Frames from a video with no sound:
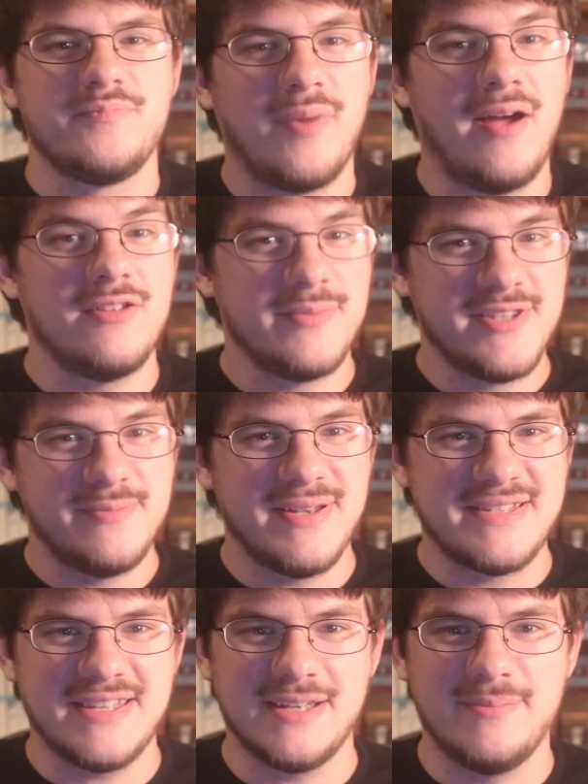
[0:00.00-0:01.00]
probably the
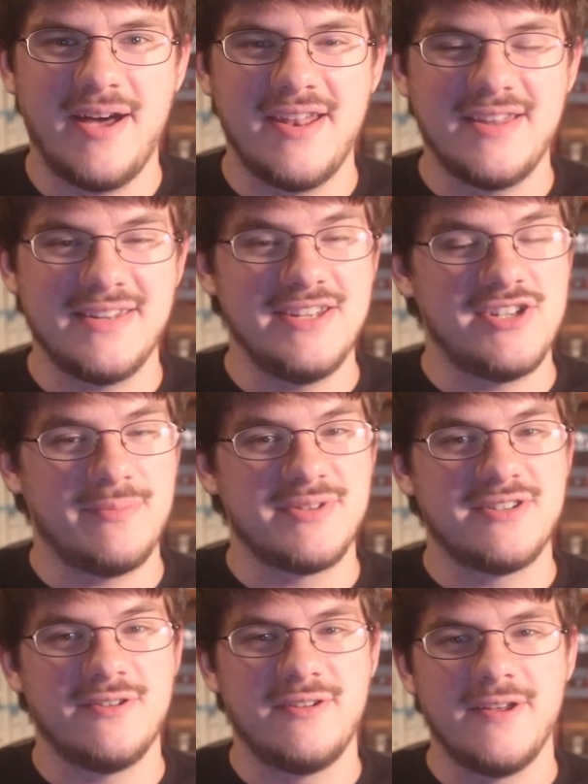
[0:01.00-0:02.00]
best thing about it. Each
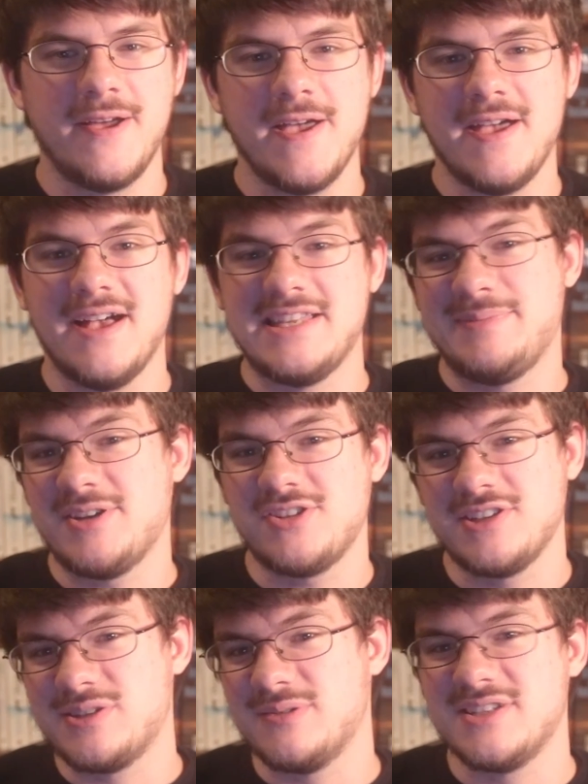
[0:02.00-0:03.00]
episode,
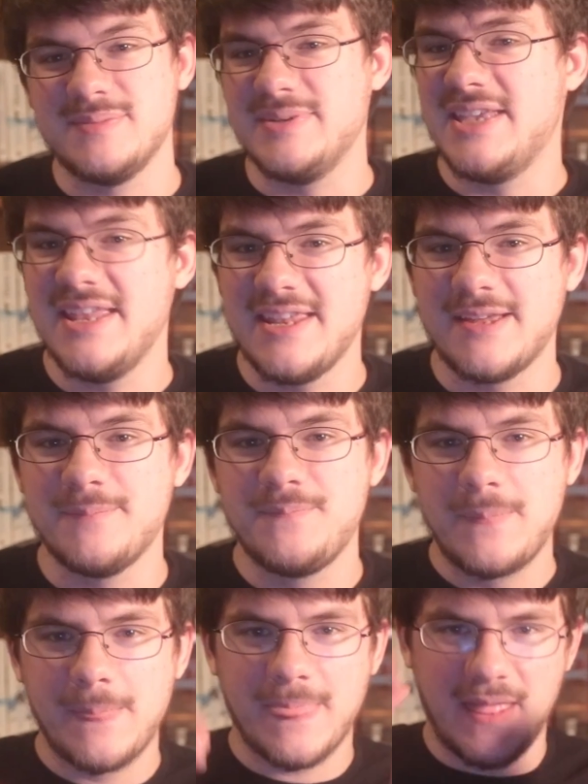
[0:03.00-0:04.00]
especially towards the beginning,
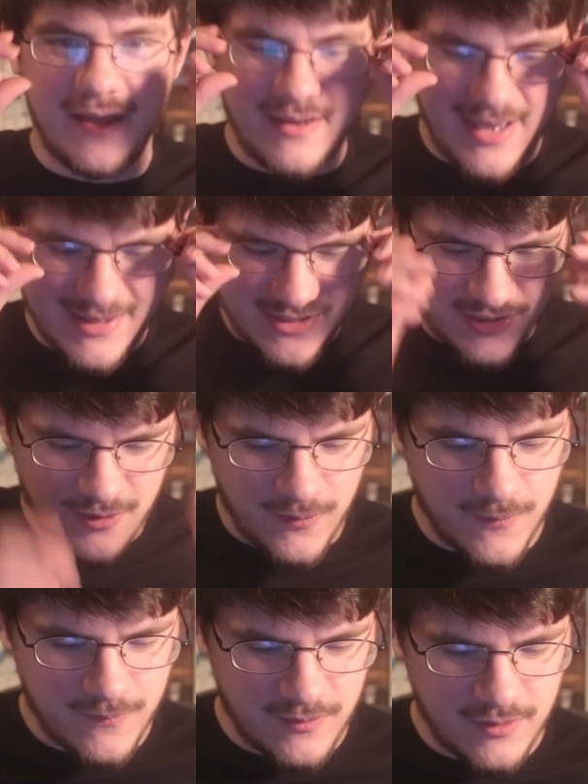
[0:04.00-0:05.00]
has its
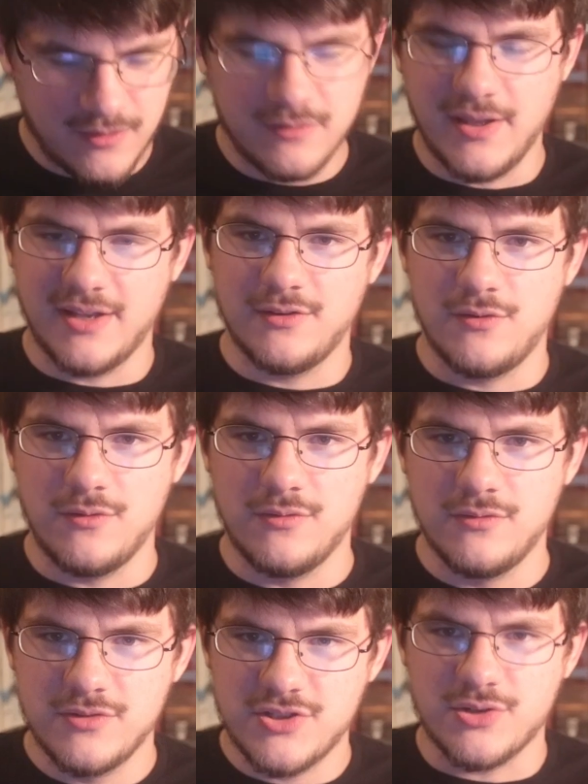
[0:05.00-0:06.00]
own
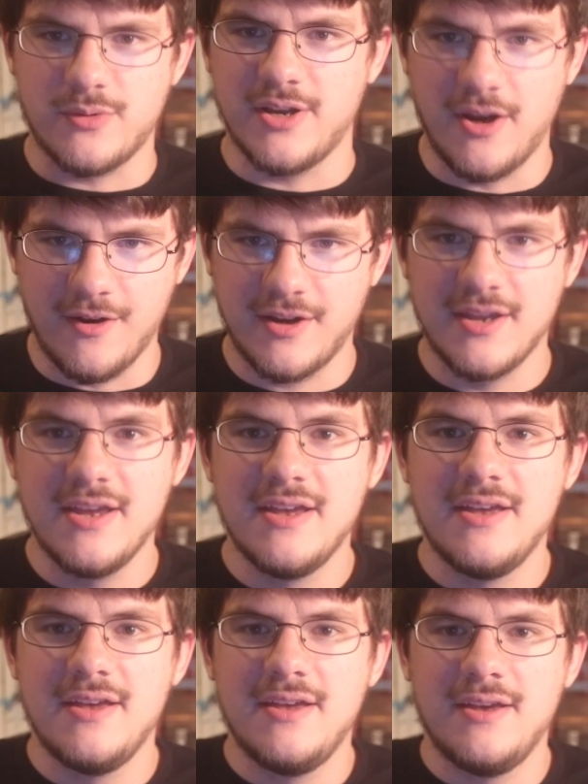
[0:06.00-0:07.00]
little story arc
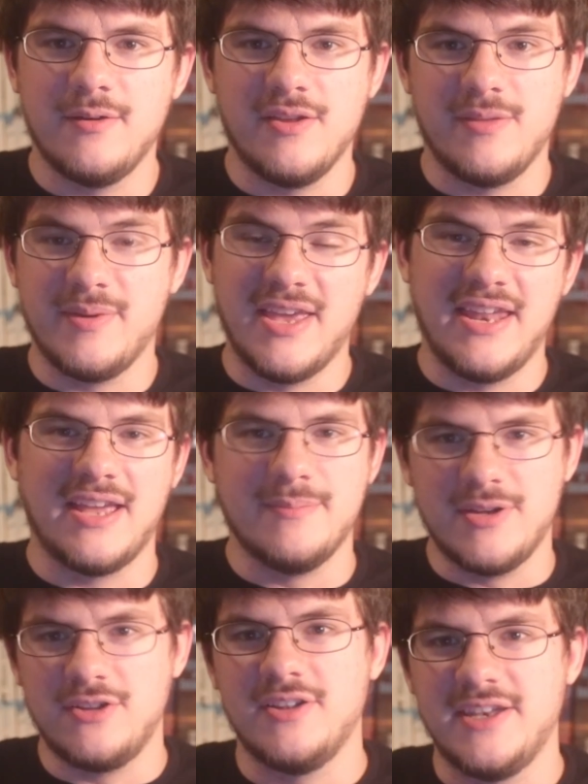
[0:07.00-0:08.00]
with a beginning, a
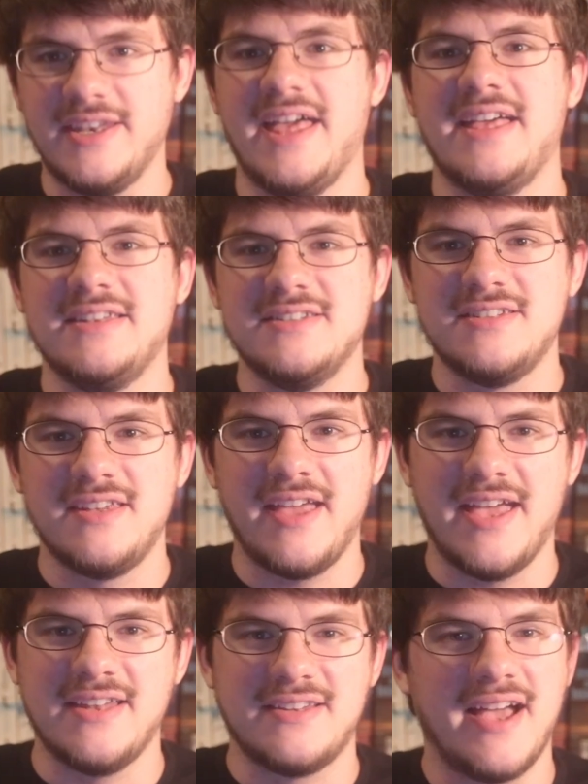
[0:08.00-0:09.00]
middle, and an end,
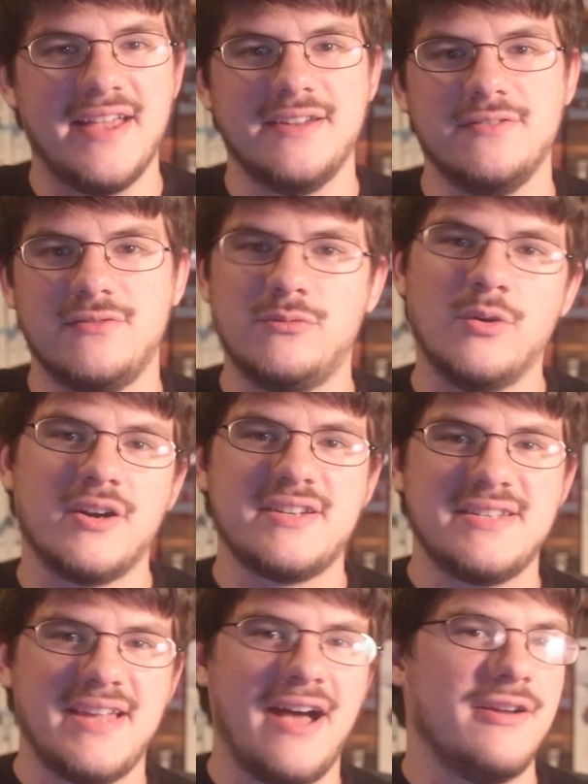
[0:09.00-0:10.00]
and kind of
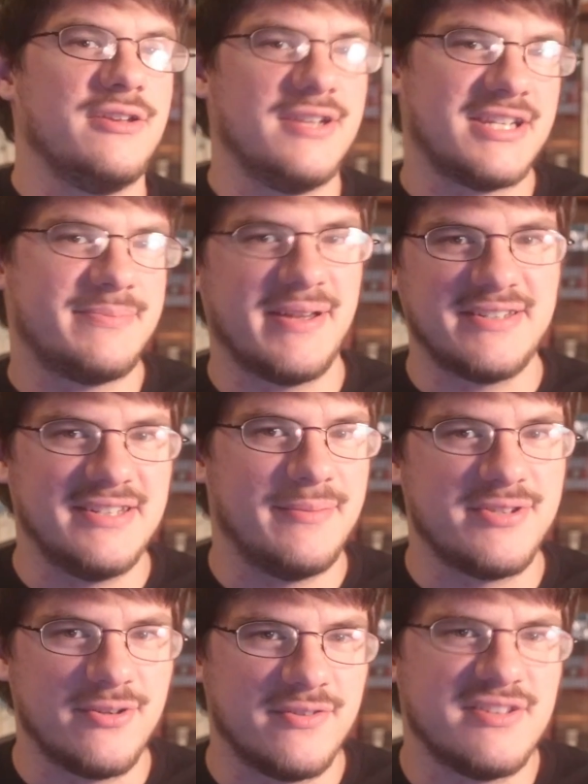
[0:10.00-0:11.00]
works how you'd expect an
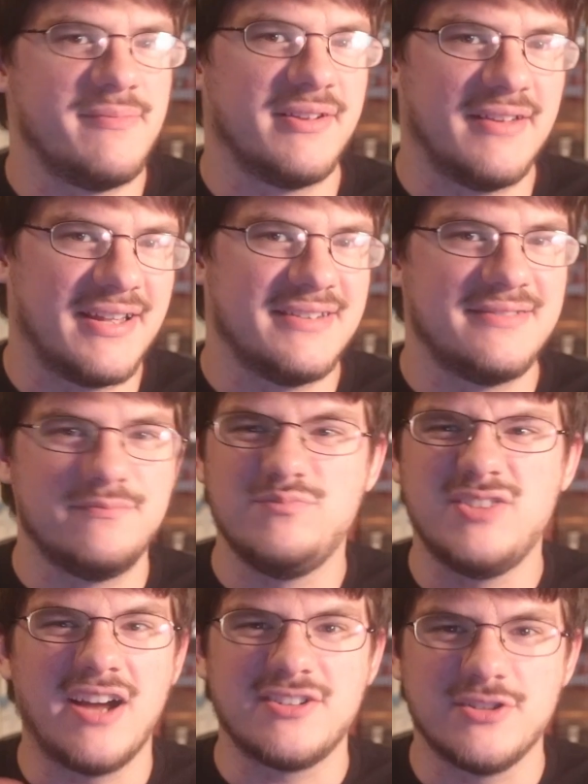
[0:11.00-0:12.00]
episode of something like
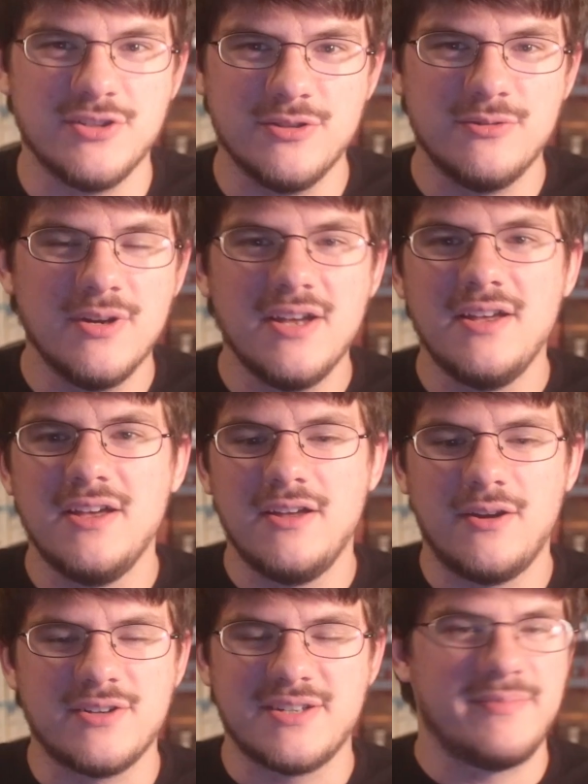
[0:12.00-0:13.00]
Doctor Who
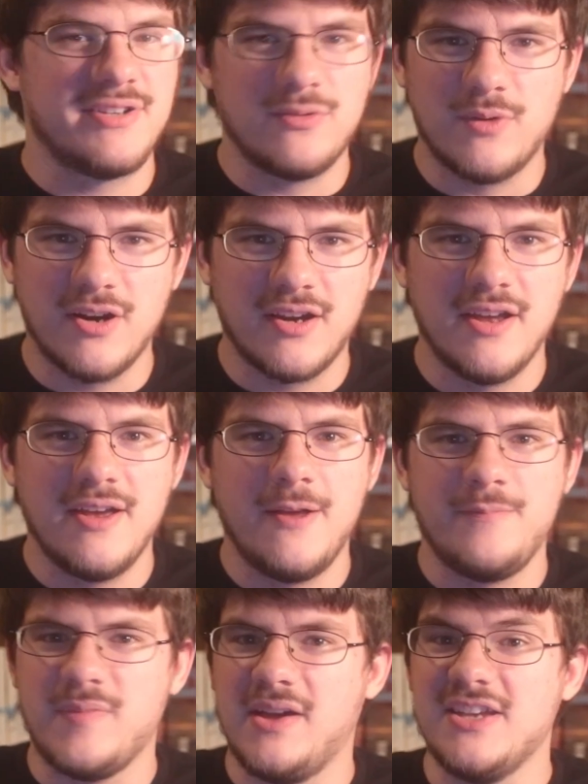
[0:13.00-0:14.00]
or something to work.
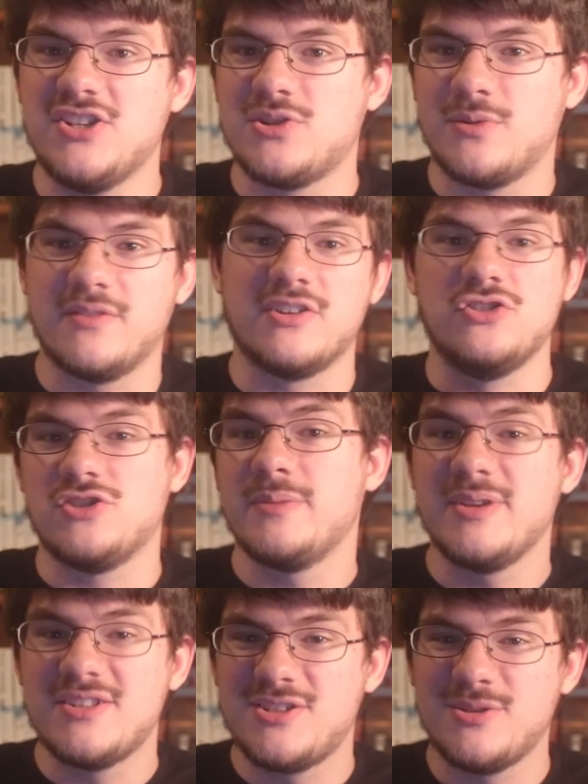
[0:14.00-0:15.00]
Each sort of
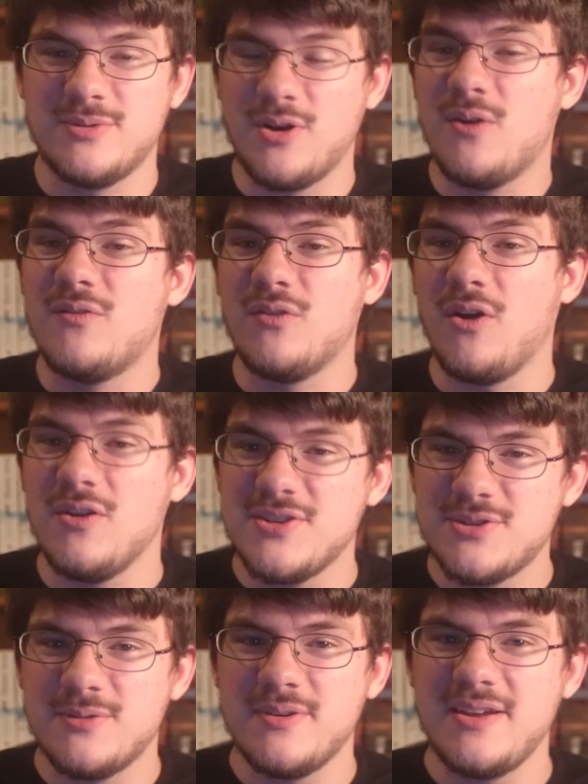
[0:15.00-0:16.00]
contributes to an overall
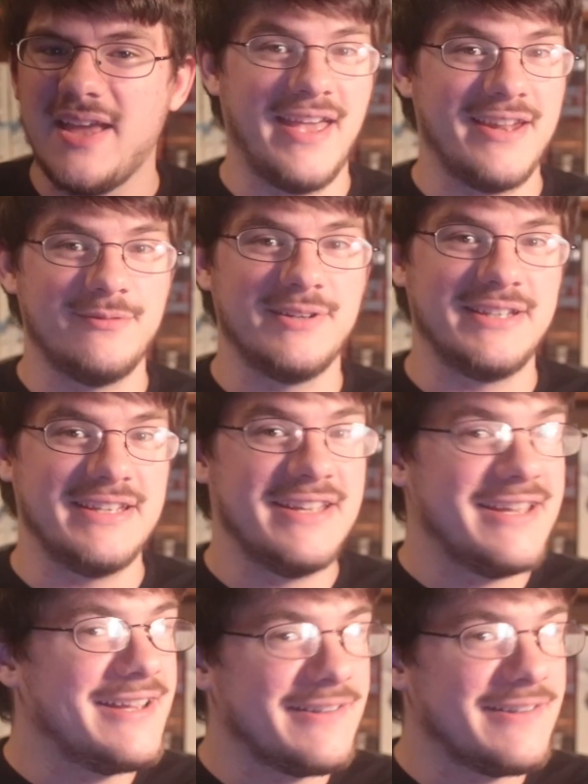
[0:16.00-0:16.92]
story, and it really